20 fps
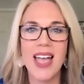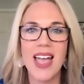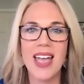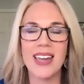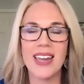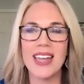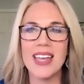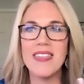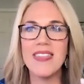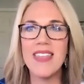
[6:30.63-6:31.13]

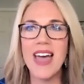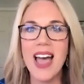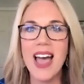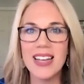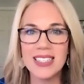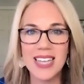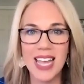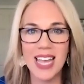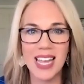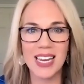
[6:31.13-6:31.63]
And in
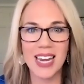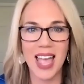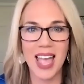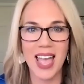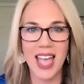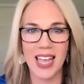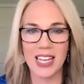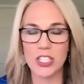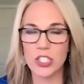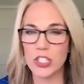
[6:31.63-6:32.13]
that day and
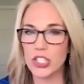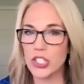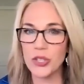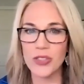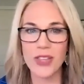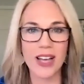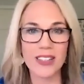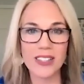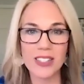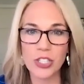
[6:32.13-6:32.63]
age,
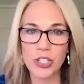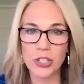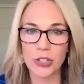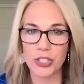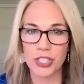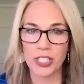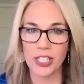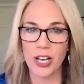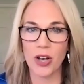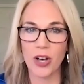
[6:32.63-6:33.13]
2000
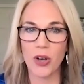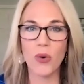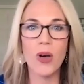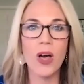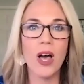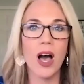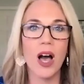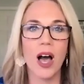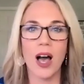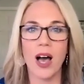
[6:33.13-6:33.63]
years ago,
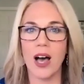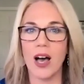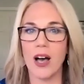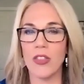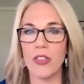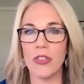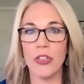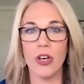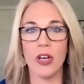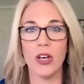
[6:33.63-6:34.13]
uh,
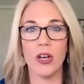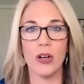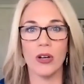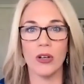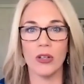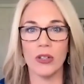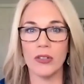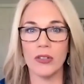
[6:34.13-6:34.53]
the